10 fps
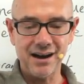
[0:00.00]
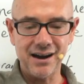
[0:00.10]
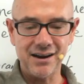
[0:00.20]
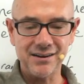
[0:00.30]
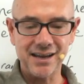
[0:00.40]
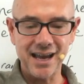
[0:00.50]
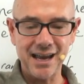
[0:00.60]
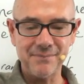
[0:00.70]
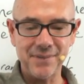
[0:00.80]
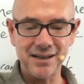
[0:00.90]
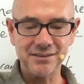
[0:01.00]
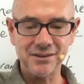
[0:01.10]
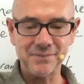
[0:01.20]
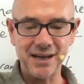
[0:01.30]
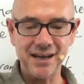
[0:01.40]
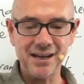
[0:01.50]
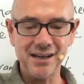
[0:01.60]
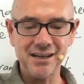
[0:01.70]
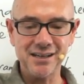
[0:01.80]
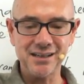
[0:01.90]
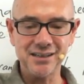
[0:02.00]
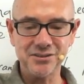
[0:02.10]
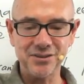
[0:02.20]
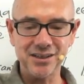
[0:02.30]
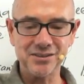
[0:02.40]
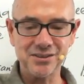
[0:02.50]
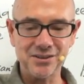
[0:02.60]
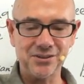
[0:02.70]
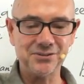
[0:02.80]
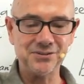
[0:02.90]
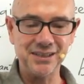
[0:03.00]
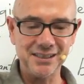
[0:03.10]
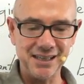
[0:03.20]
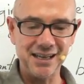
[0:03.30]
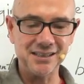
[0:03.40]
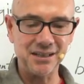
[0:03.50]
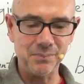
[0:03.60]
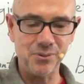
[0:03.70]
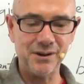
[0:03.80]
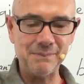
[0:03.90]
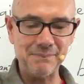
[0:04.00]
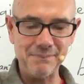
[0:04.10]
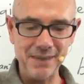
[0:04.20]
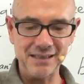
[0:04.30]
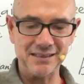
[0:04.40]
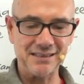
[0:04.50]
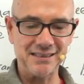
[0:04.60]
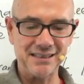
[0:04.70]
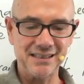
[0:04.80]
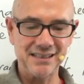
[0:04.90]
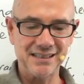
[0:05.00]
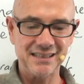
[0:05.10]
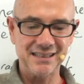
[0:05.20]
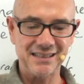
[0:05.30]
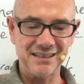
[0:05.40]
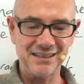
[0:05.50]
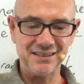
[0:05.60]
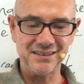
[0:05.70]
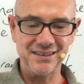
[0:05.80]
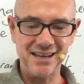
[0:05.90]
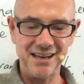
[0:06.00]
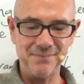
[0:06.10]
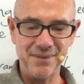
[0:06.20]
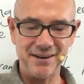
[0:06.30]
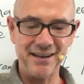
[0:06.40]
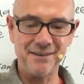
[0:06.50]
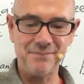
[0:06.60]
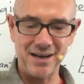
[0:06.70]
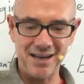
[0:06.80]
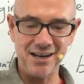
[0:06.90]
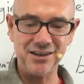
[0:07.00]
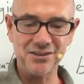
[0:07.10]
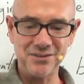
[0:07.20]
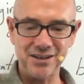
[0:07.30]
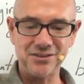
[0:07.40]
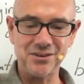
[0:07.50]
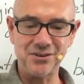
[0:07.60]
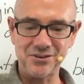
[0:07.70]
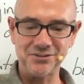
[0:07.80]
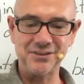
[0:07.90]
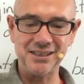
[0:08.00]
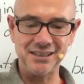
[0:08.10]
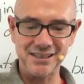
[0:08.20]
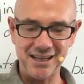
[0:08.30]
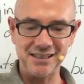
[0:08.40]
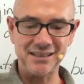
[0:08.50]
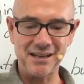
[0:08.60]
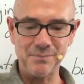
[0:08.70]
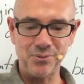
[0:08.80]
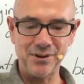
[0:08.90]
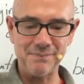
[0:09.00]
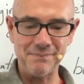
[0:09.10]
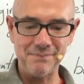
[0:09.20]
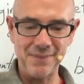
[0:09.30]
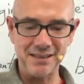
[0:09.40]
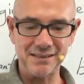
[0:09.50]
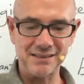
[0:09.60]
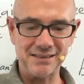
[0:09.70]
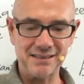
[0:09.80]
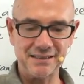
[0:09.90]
Okay, Mano, my hairdresser only takes appointments. Okay, Marion, my hairdresser only takes appointments.